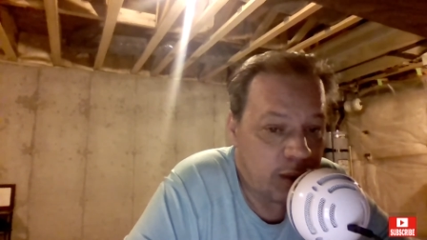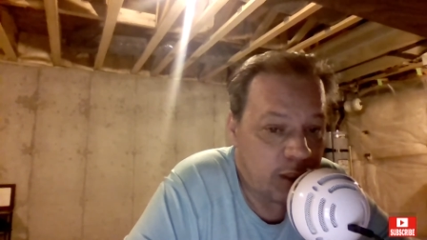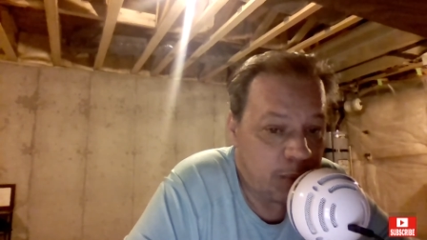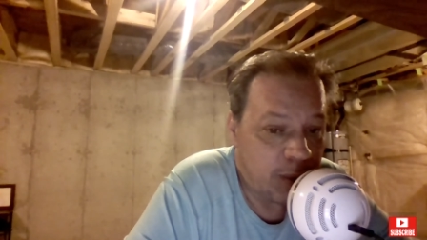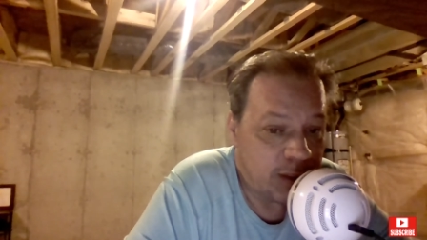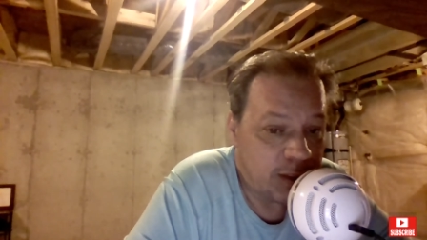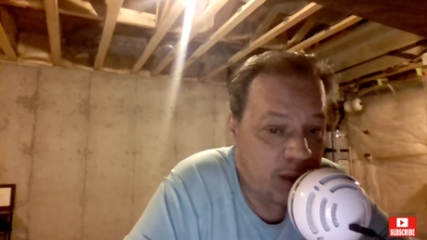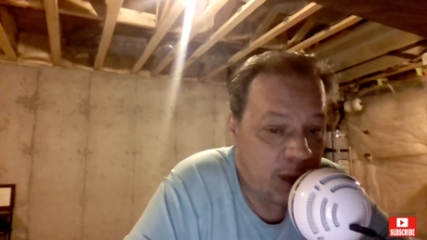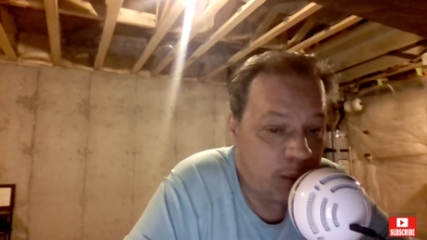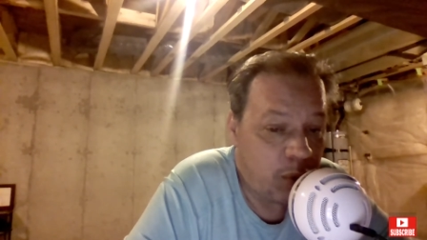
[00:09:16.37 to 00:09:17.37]
at this present
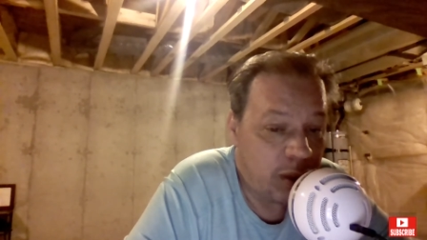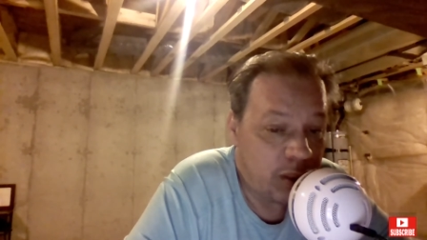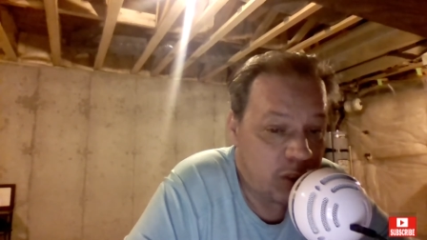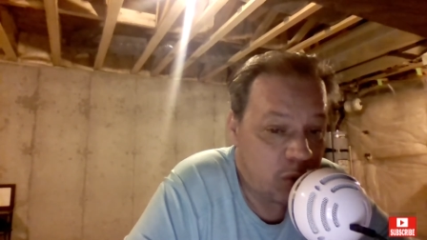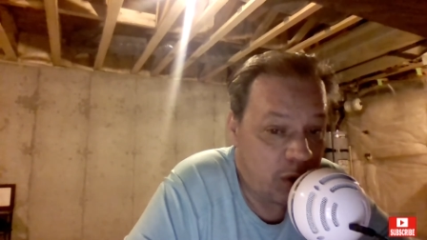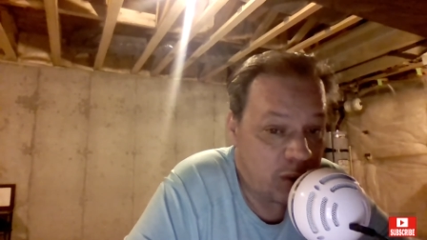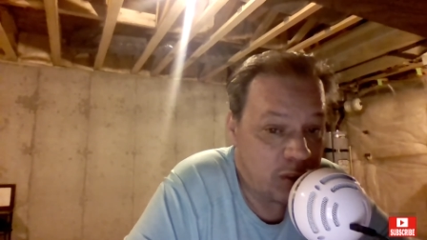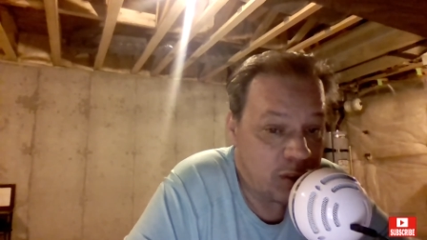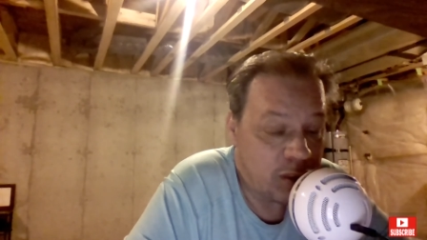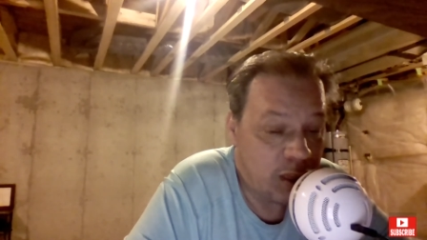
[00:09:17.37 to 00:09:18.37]
time in this
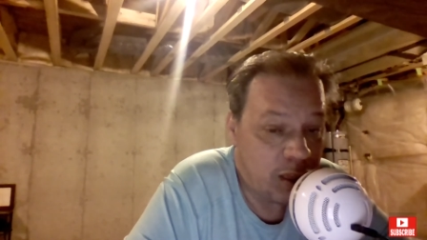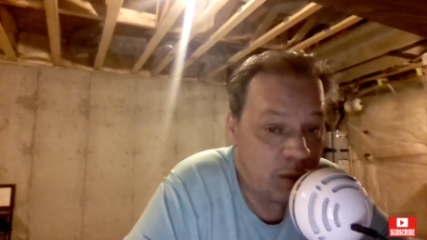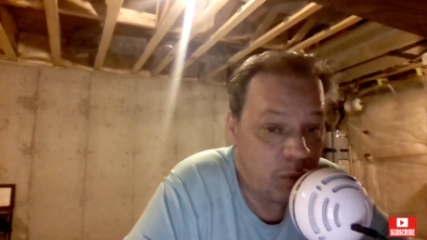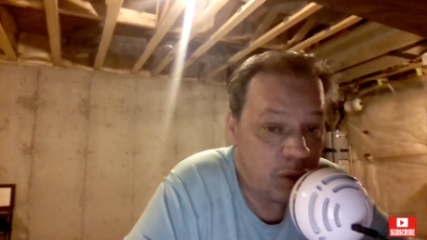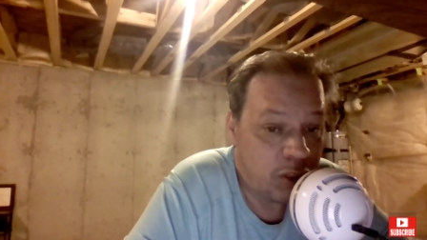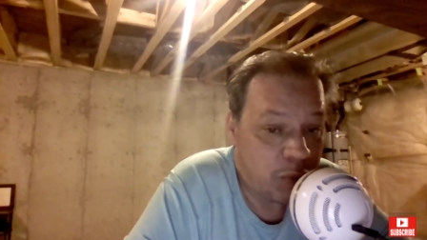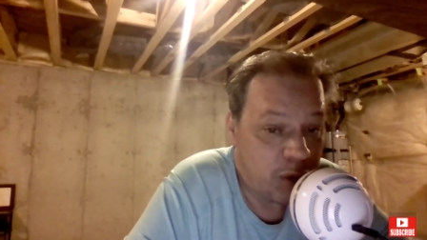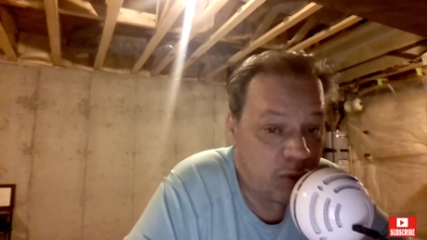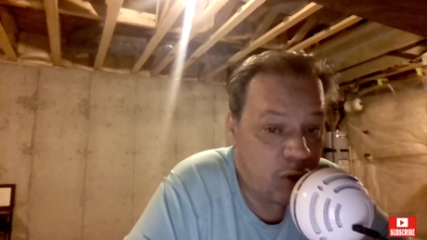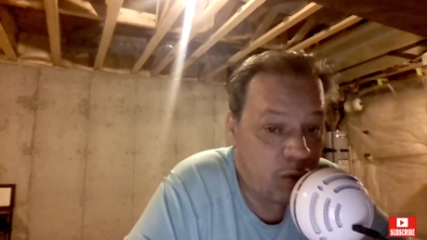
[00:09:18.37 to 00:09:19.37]
crisis and with the
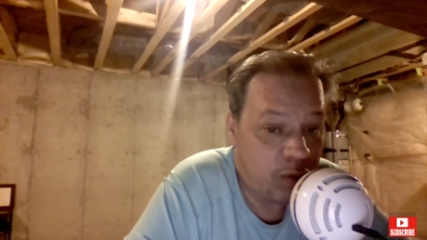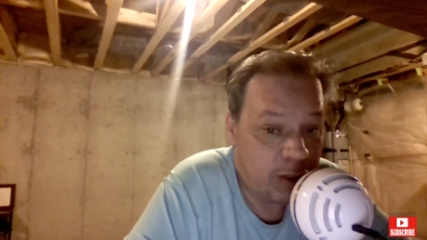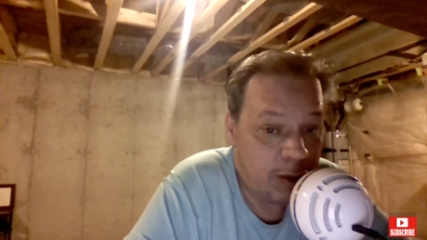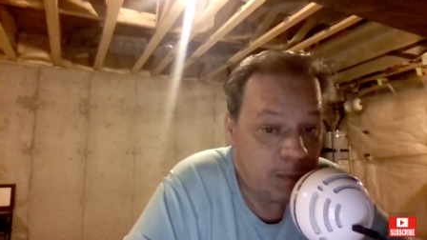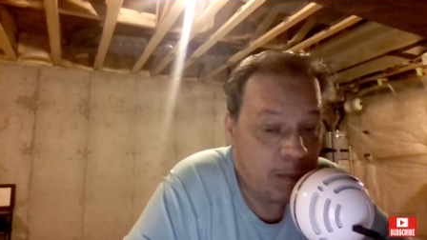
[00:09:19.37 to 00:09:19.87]
spread of COVID.